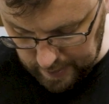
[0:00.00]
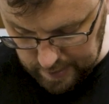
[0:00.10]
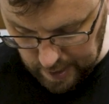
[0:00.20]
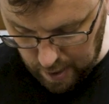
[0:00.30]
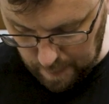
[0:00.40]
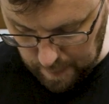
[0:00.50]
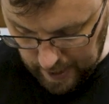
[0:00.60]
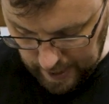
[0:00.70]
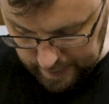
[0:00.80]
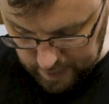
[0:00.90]
the term
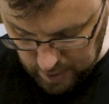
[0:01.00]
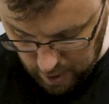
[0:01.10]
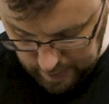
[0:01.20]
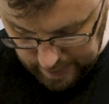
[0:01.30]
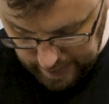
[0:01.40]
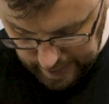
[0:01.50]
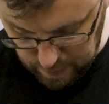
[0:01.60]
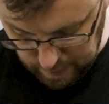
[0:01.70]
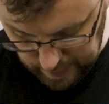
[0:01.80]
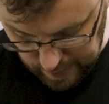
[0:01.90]
a dog
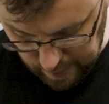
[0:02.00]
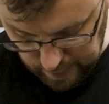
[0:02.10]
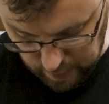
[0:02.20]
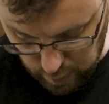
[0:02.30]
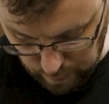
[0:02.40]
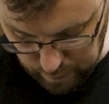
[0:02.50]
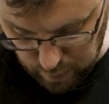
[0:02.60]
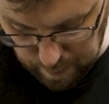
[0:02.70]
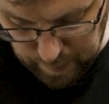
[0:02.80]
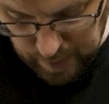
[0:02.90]
engagement gear kit comes from.